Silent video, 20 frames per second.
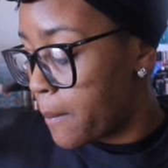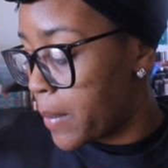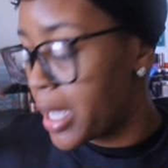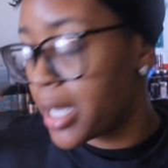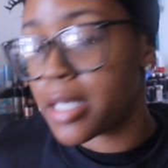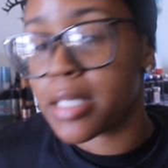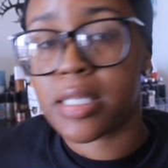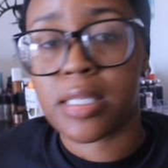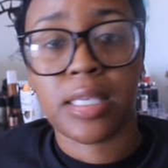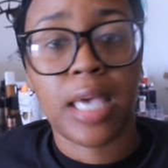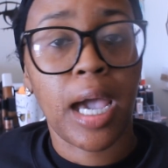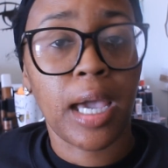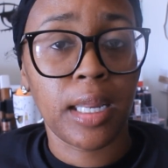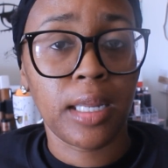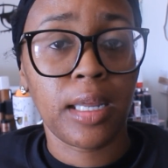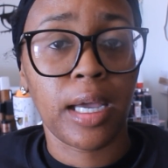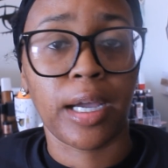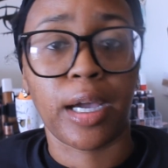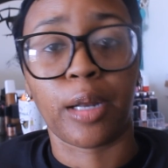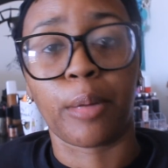am
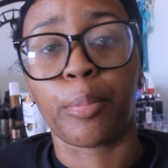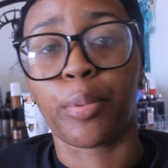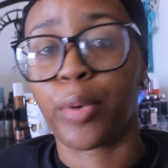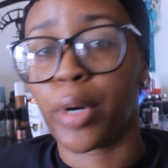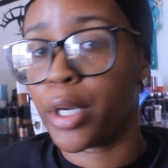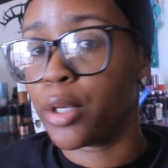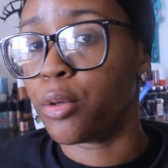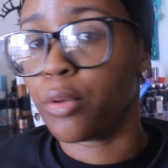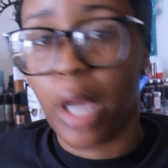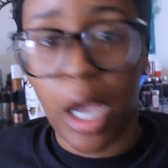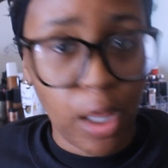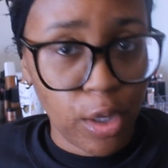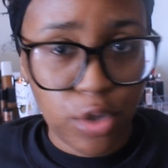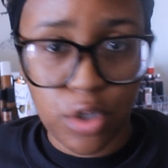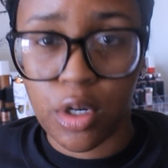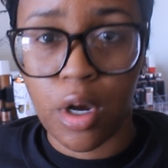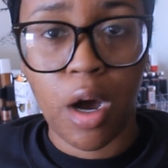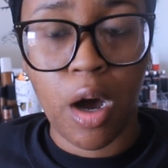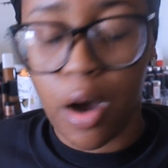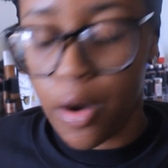excited. I got a brand new Dollar
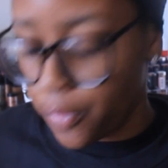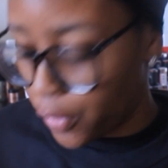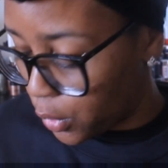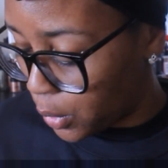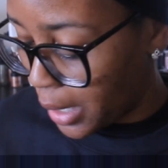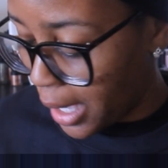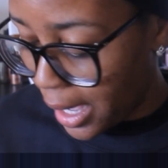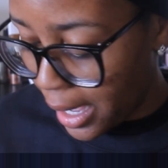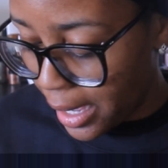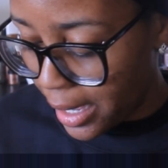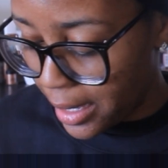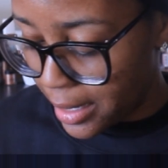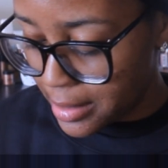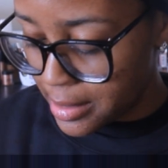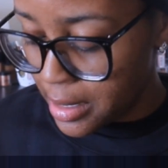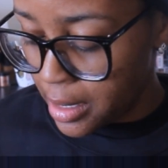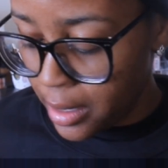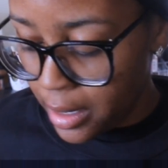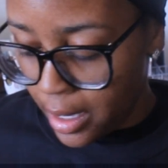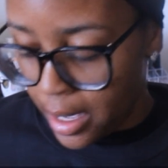Tree haul for you
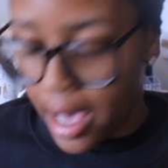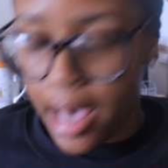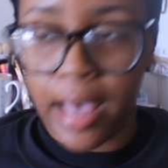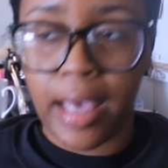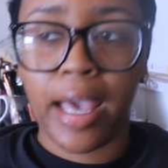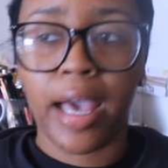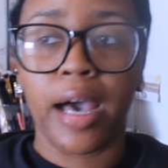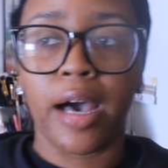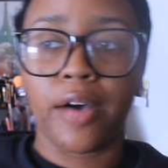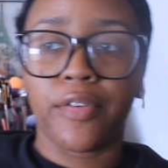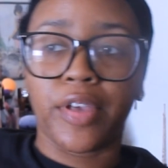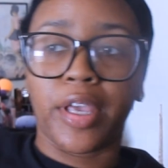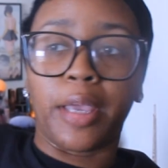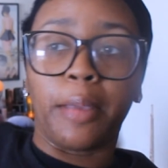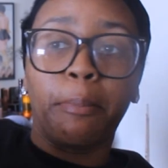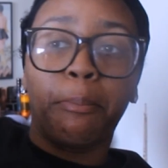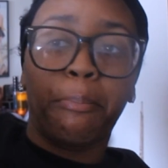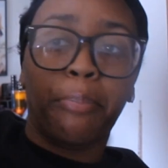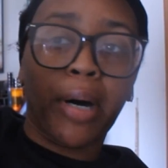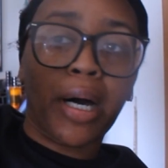guys. I have
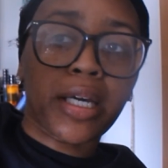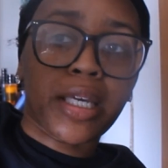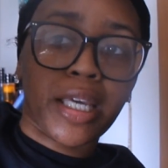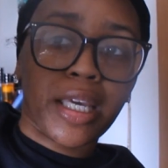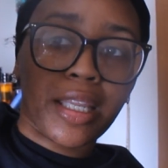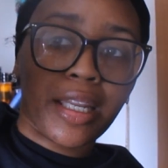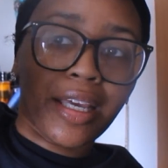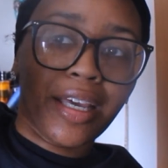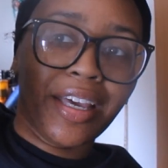a bucket